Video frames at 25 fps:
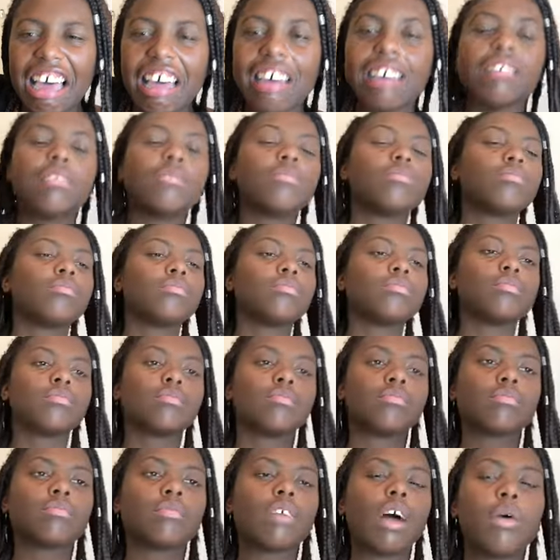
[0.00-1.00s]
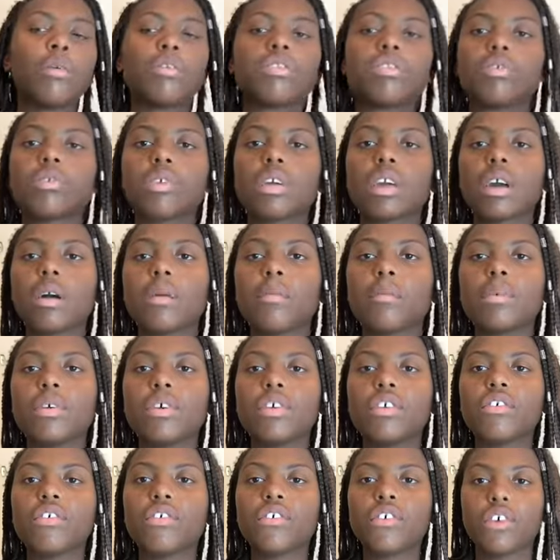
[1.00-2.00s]
I was doing a
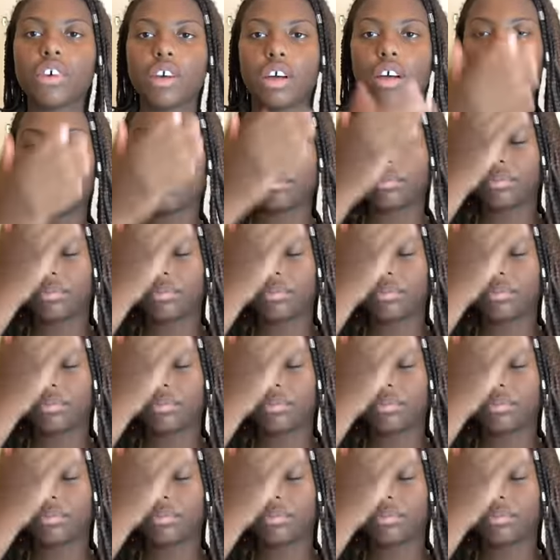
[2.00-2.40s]
beautiful